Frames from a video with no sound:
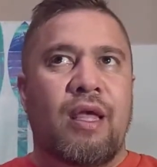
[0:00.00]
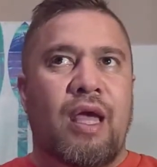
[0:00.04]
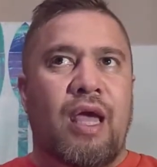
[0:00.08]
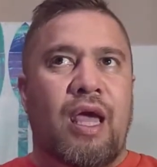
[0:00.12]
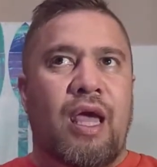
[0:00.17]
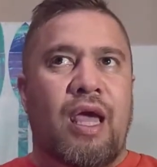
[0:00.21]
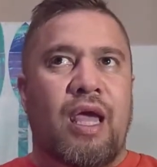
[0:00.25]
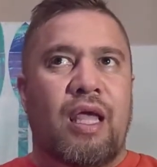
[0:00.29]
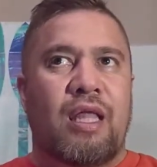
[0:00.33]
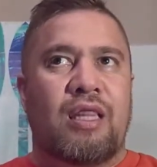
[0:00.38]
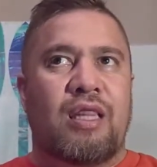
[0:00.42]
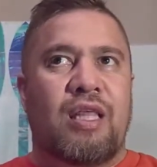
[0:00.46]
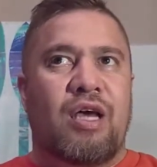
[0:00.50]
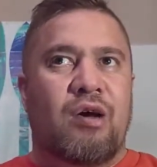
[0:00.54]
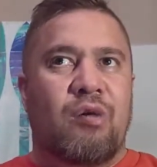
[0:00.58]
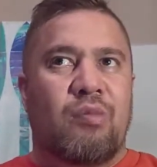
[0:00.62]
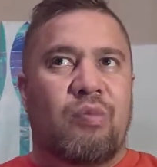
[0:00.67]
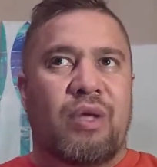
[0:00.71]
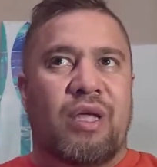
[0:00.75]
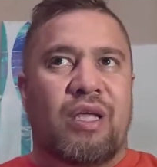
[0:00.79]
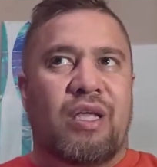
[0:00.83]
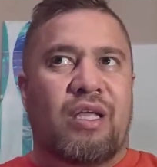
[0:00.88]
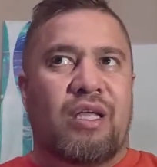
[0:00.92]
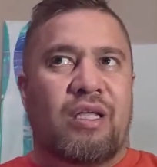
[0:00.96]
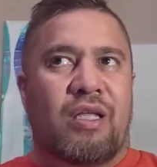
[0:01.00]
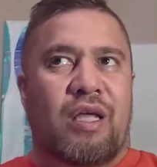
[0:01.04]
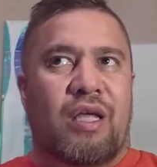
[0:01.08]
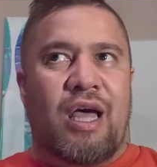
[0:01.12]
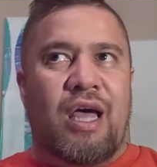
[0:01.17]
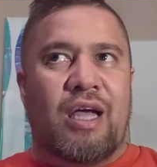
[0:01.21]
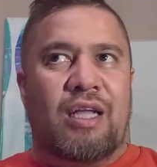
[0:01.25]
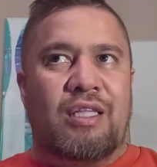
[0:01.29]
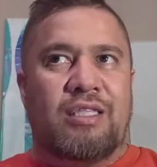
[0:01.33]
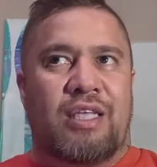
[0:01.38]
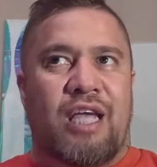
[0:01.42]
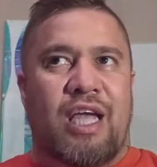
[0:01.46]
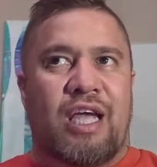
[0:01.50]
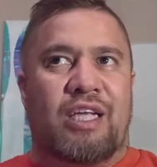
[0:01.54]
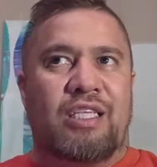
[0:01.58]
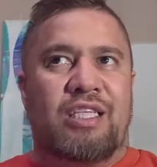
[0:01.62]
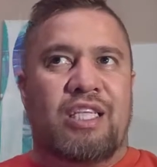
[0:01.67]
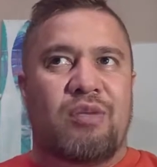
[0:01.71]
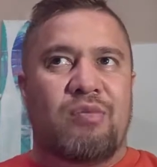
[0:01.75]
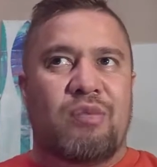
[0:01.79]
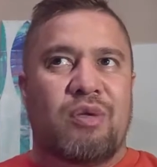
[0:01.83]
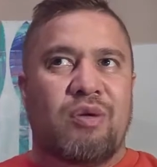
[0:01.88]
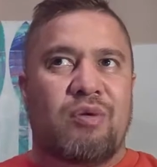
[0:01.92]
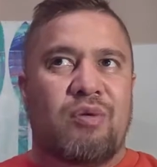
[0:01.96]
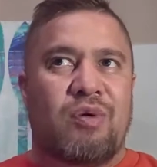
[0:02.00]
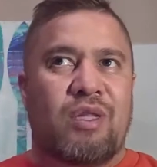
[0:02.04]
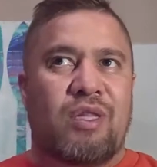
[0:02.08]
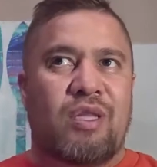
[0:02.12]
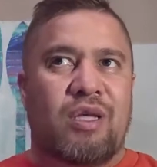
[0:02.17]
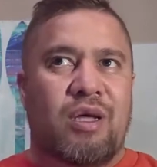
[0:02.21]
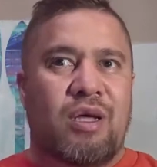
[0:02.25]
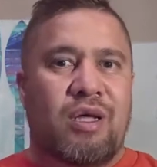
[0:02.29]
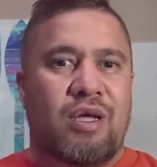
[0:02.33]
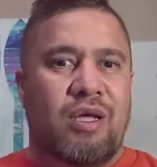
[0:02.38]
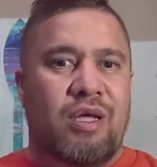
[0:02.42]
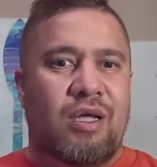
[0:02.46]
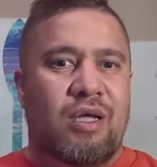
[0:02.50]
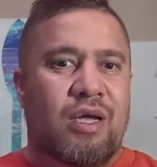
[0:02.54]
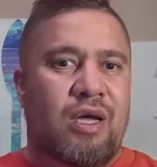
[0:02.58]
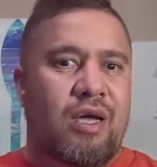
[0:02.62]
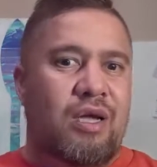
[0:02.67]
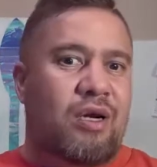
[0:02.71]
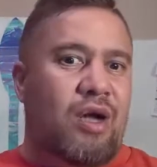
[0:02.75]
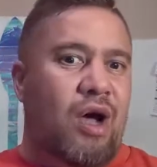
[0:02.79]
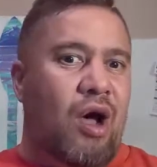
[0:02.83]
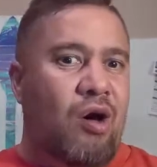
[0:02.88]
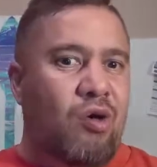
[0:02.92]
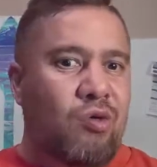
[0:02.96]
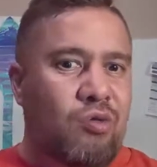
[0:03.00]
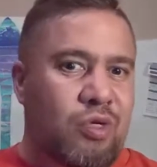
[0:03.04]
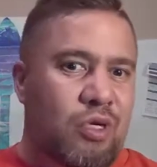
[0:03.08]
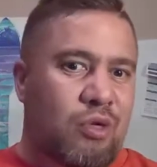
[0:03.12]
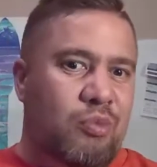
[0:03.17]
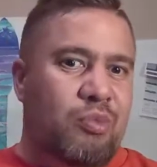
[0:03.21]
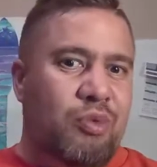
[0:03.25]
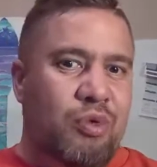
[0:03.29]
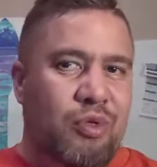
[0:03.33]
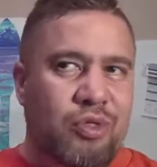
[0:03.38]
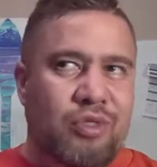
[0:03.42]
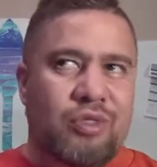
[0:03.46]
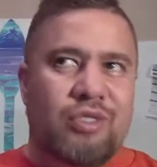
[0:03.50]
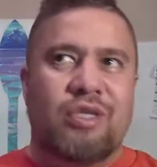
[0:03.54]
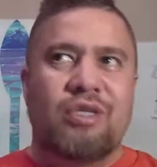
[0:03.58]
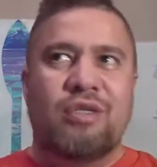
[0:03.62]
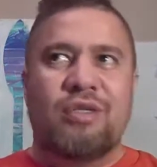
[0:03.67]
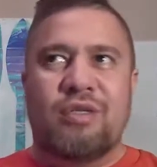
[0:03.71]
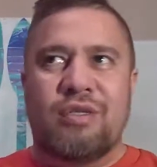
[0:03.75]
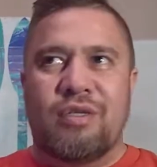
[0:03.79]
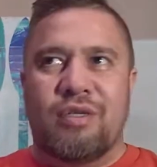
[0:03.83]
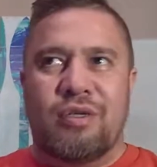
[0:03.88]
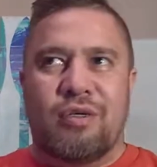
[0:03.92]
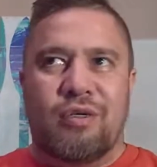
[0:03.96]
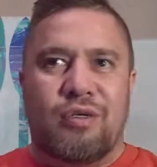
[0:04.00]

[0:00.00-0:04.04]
and they'll be tag teaming with an older person